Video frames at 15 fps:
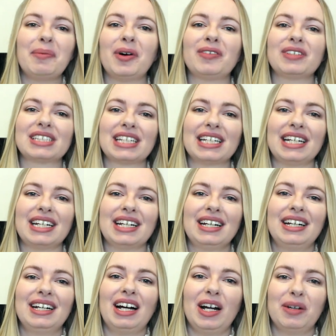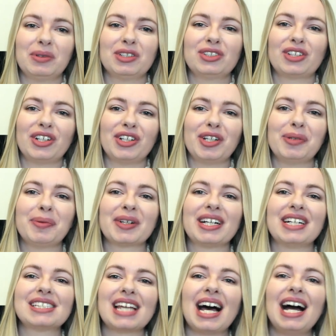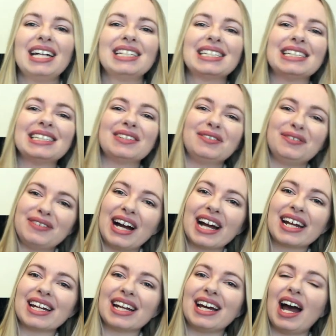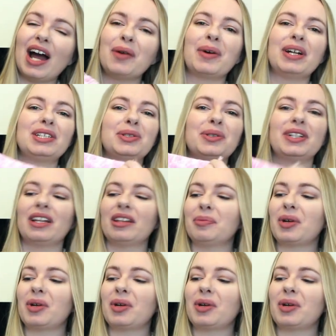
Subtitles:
but obviously I will show you because I did find it. I went to another